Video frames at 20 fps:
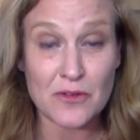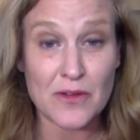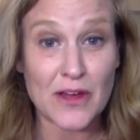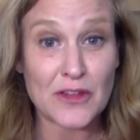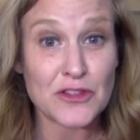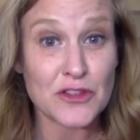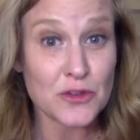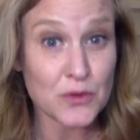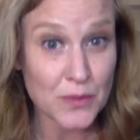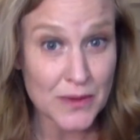
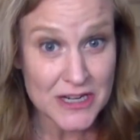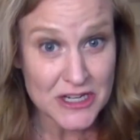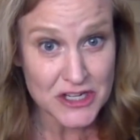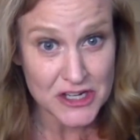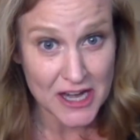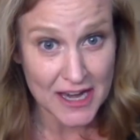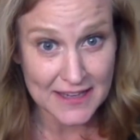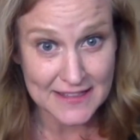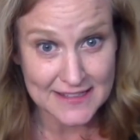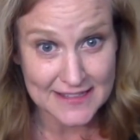had 3
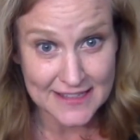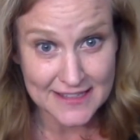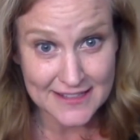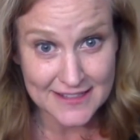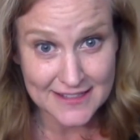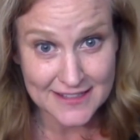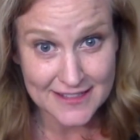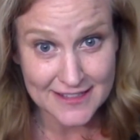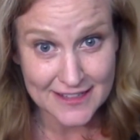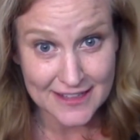
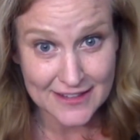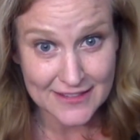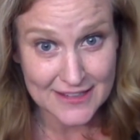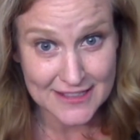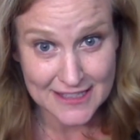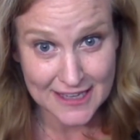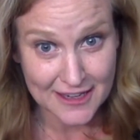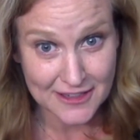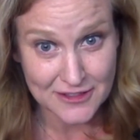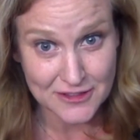chances in
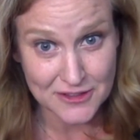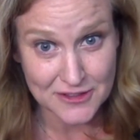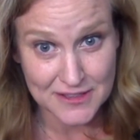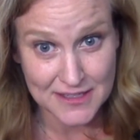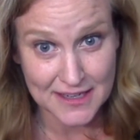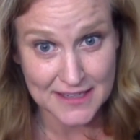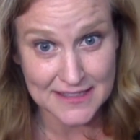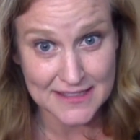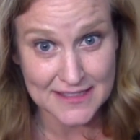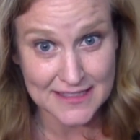this exercise